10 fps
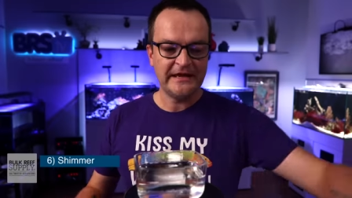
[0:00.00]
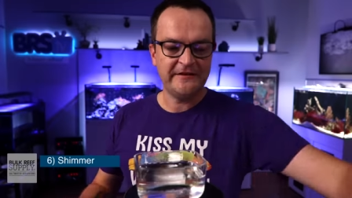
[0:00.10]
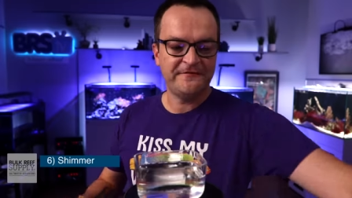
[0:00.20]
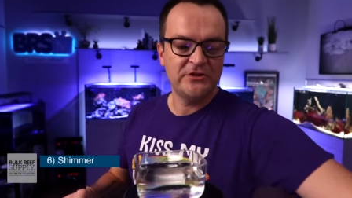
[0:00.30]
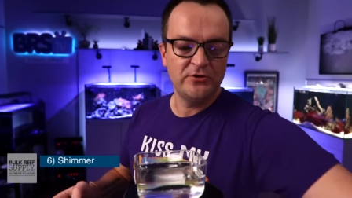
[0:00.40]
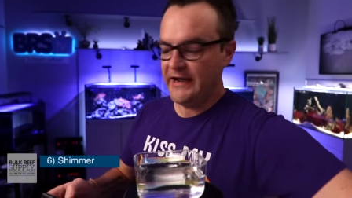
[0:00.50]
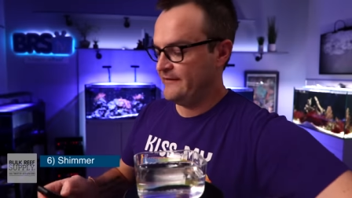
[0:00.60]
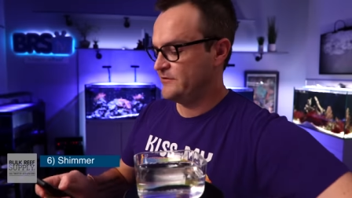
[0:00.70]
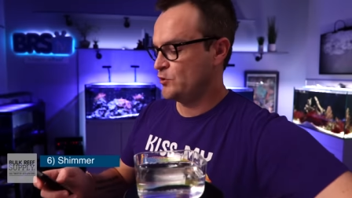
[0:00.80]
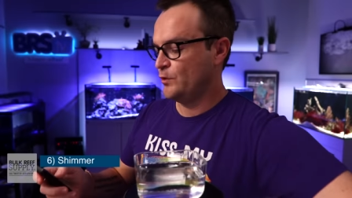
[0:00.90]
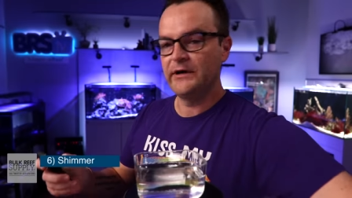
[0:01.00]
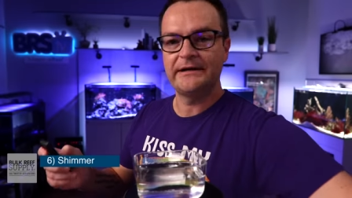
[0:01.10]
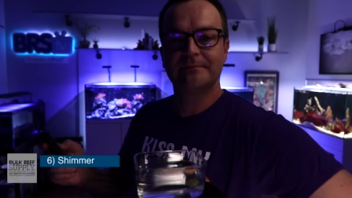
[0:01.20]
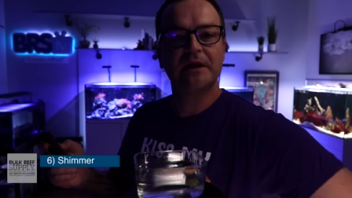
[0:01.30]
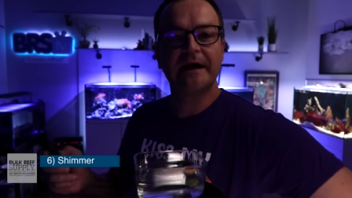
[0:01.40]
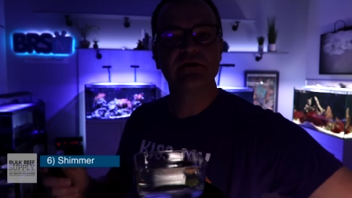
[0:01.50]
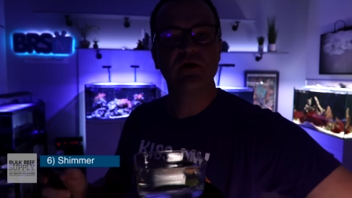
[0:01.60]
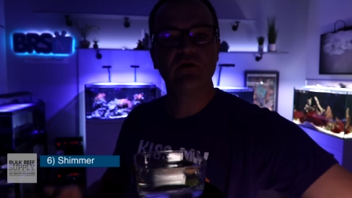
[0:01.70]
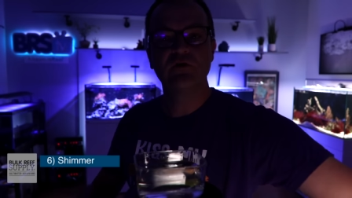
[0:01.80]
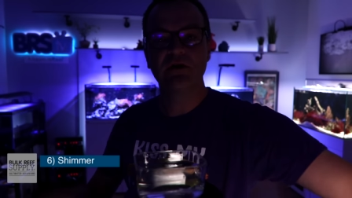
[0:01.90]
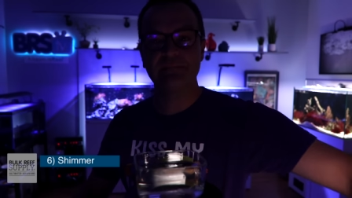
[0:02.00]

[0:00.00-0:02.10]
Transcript: If you have an aquarium light over a